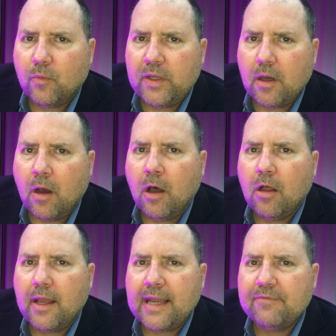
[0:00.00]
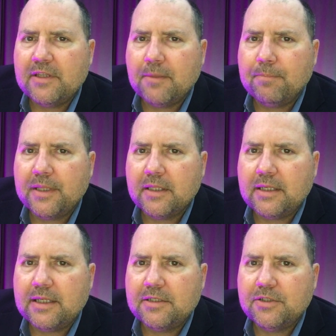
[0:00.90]
We all have the
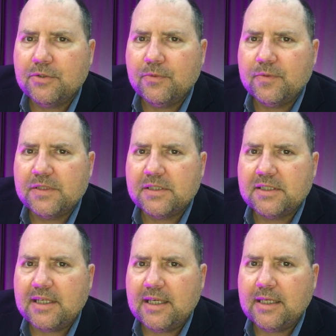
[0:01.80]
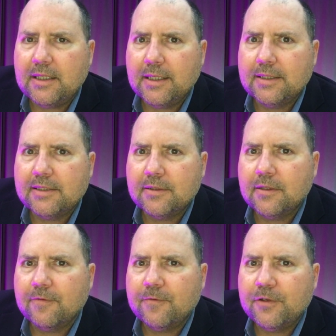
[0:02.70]
ability to see into
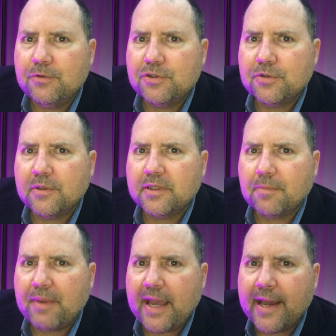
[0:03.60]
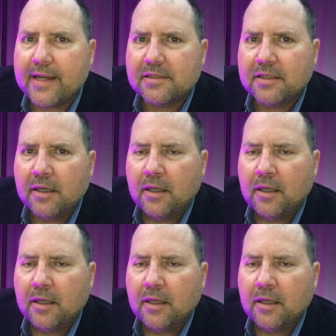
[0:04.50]
the future and the past